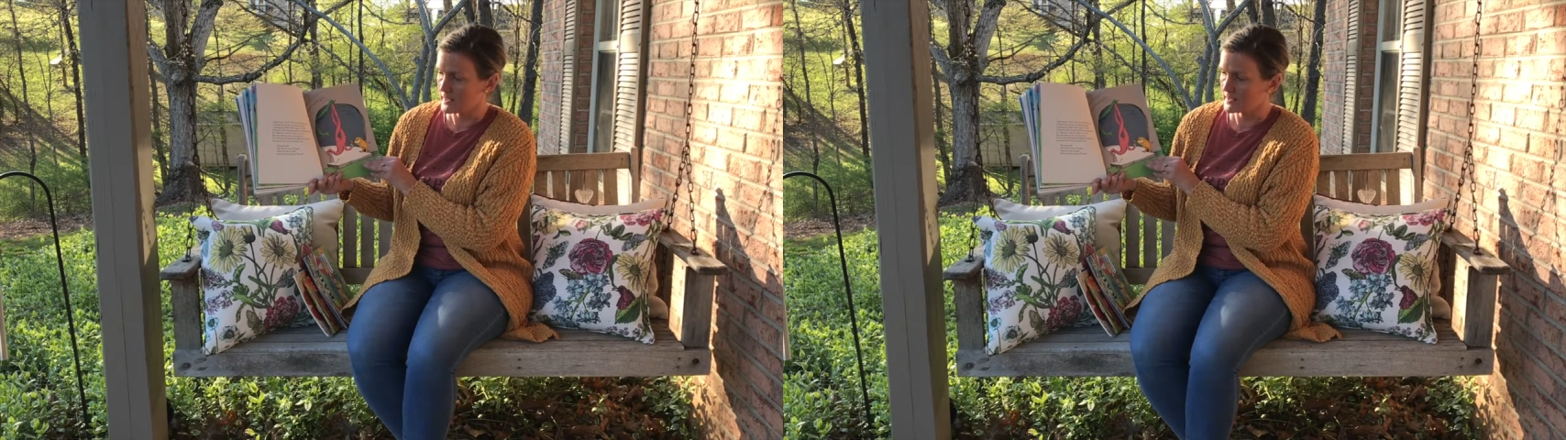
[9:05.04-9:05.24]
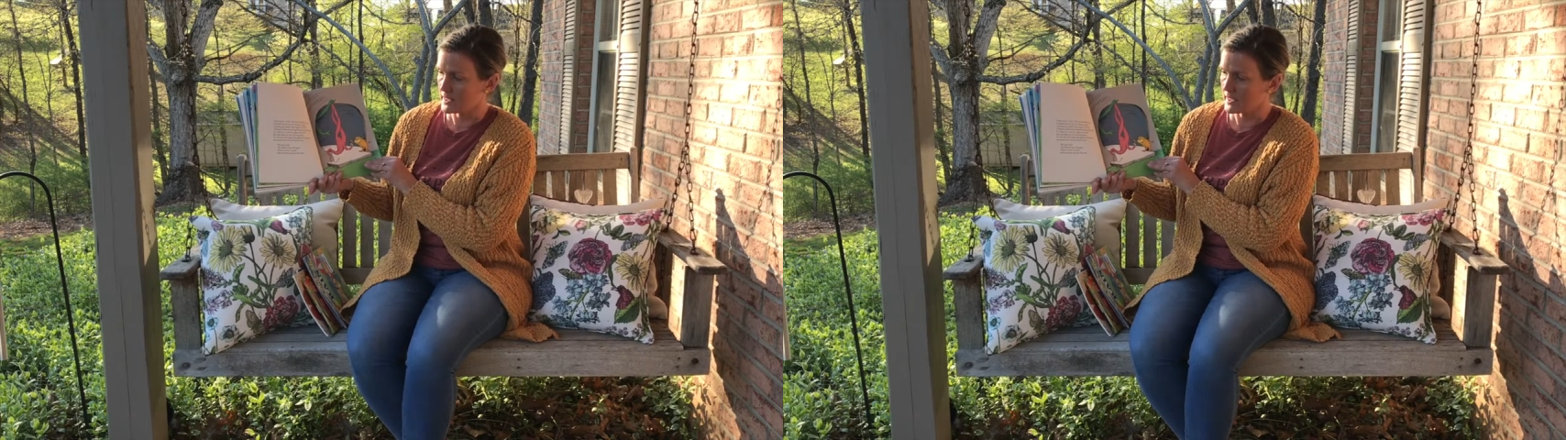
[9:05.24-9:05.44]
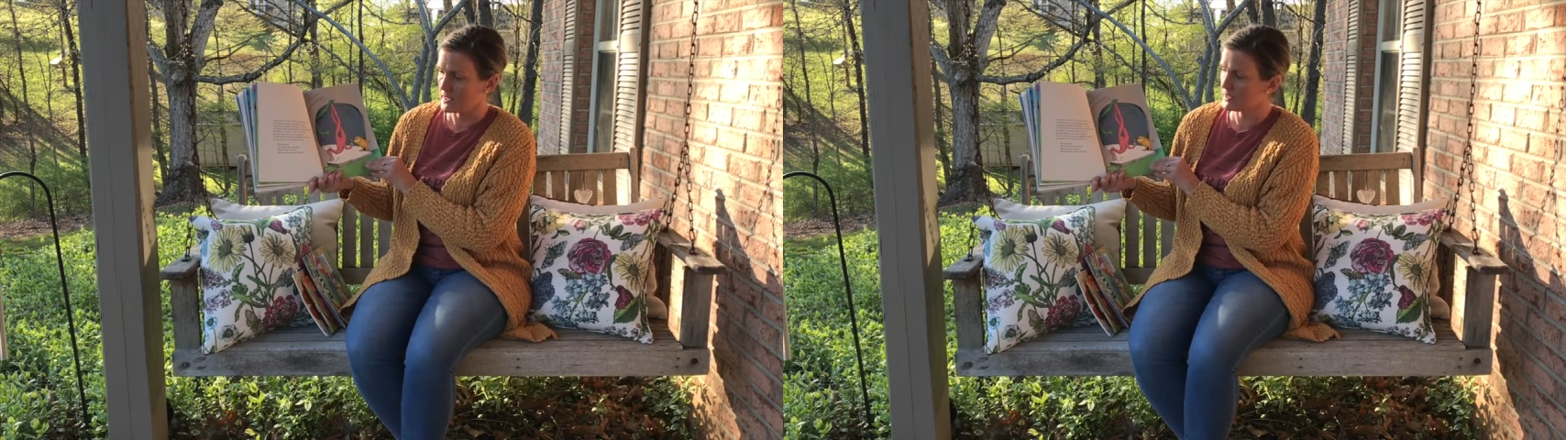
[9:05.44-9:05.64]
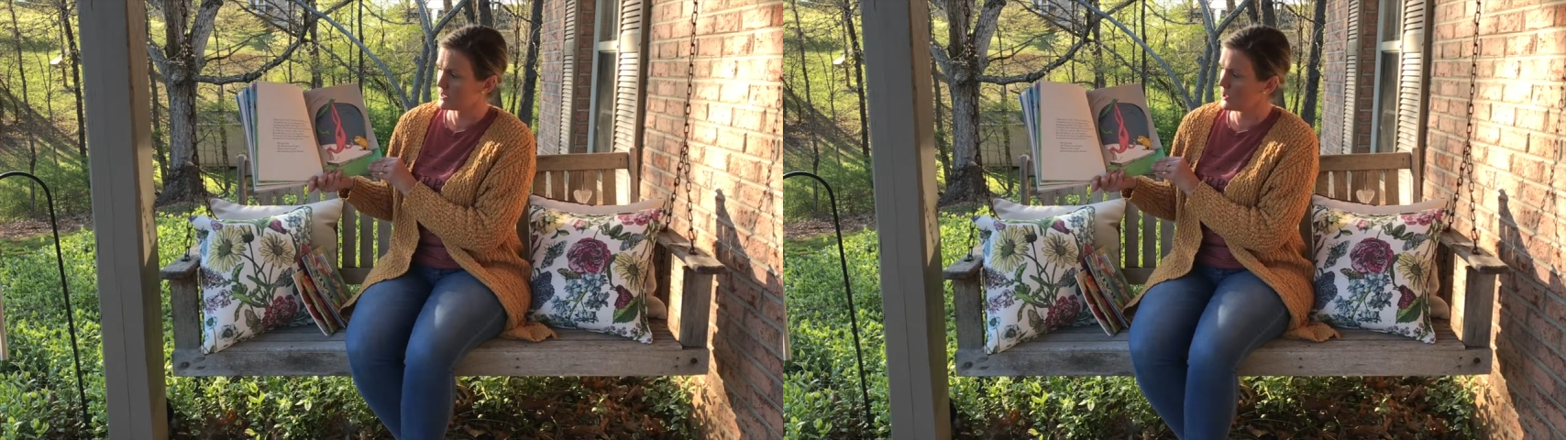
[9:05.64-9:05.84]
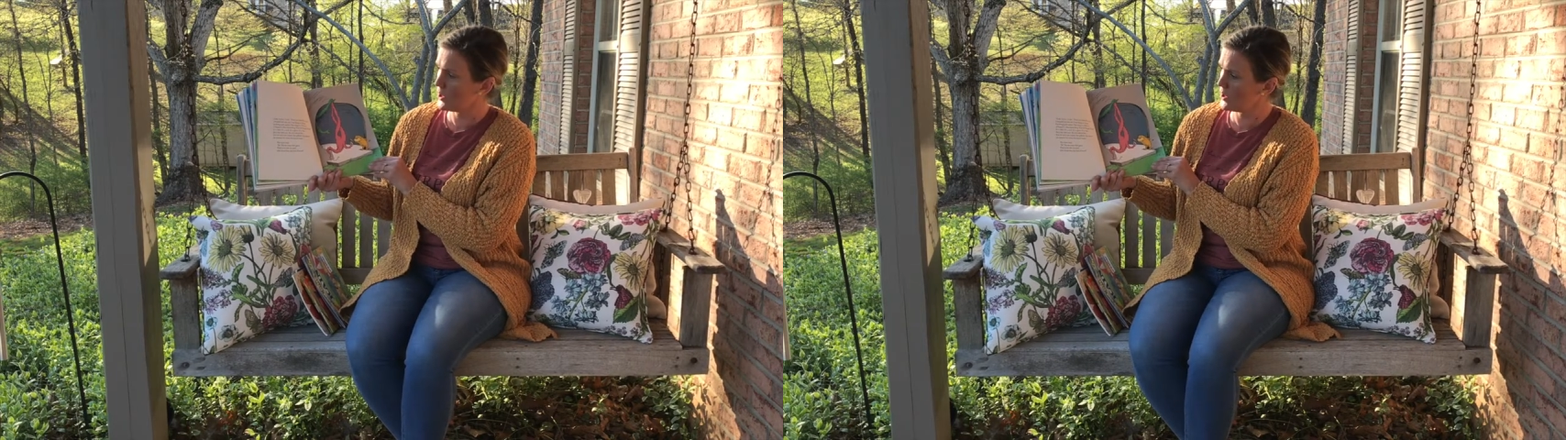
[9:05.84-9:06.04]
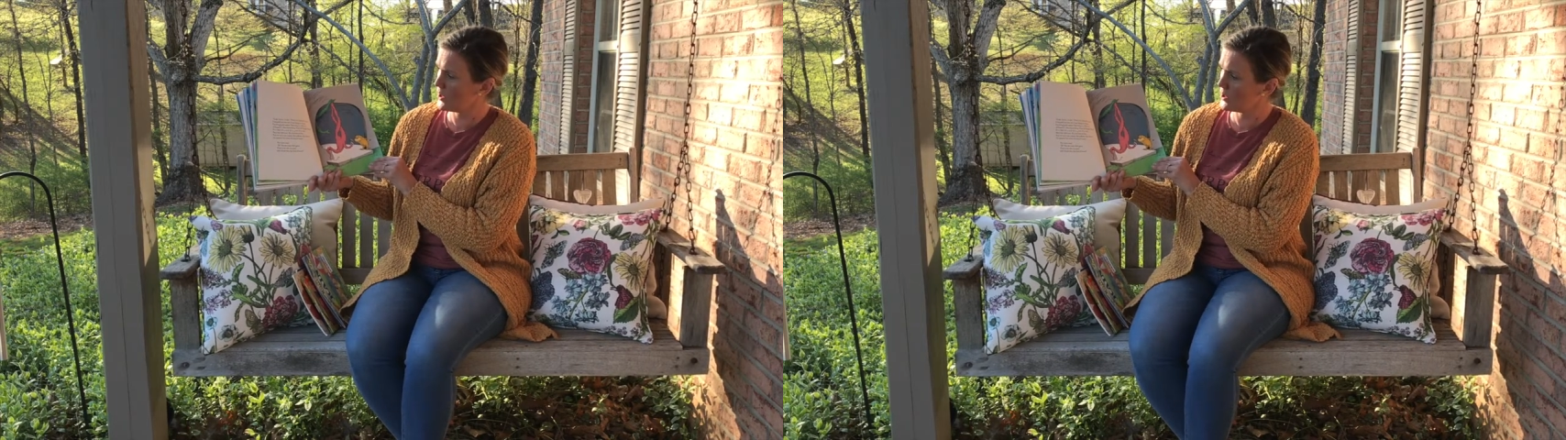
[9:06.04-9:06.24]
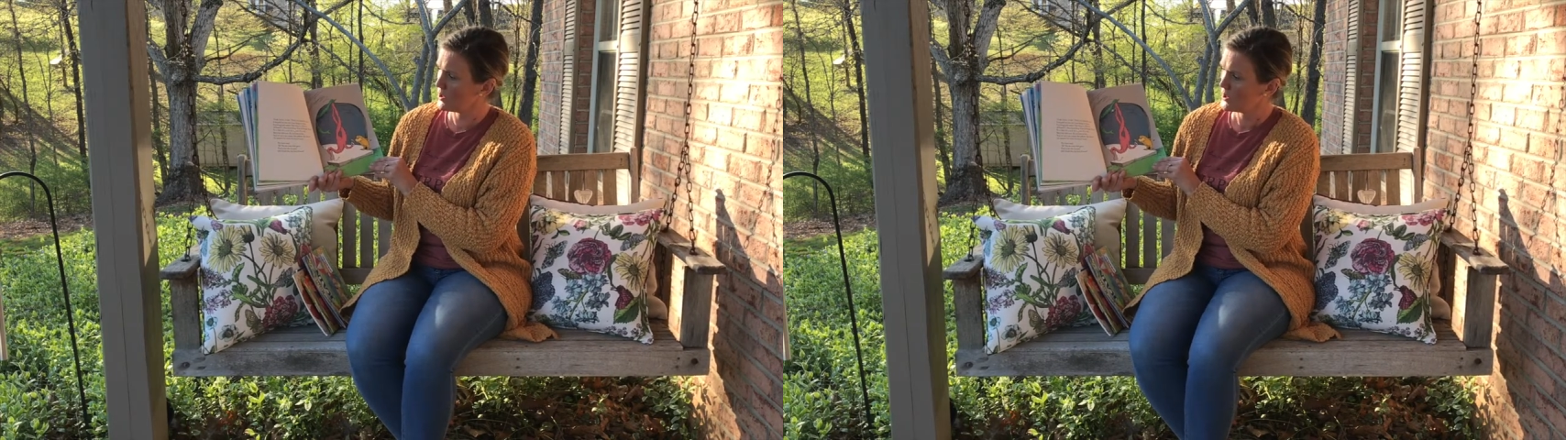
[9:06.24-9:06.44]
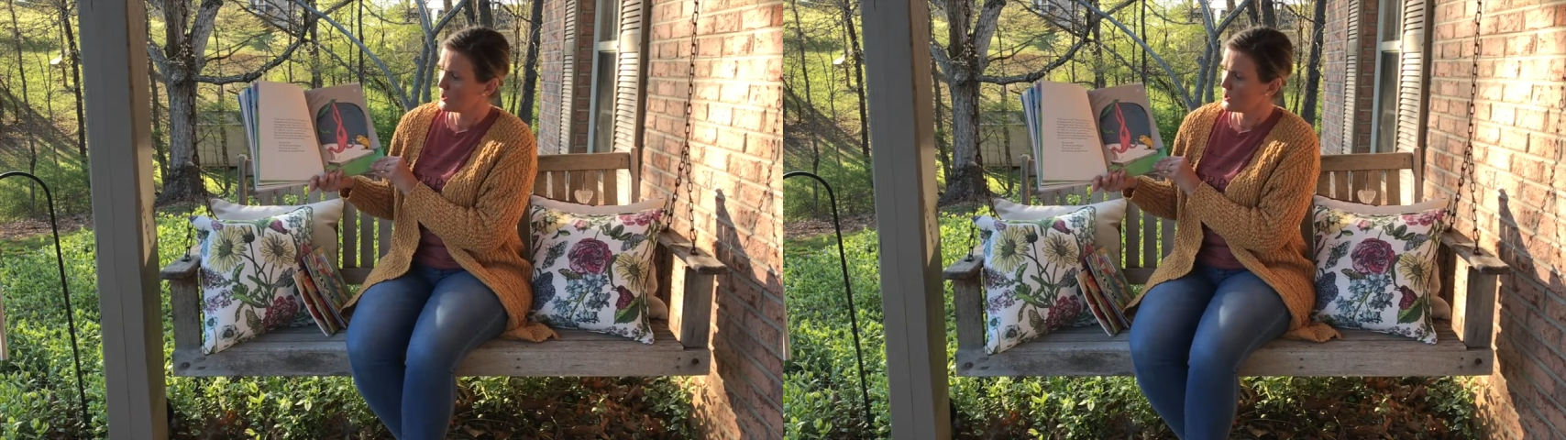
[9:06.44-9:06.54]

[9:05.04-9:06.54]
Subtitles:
said, Sir,